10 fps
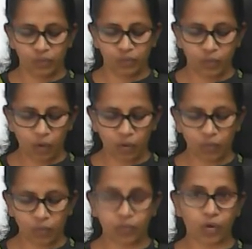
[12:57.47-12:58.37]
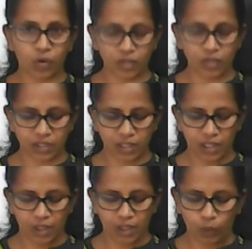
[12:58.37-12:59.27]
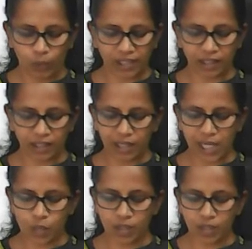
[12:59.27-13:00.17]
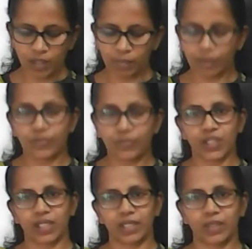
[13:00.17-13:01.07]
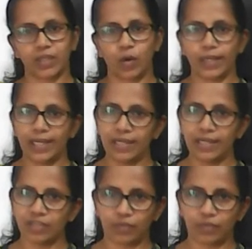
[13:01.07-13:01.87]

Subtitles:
4 floors with equal number of children on each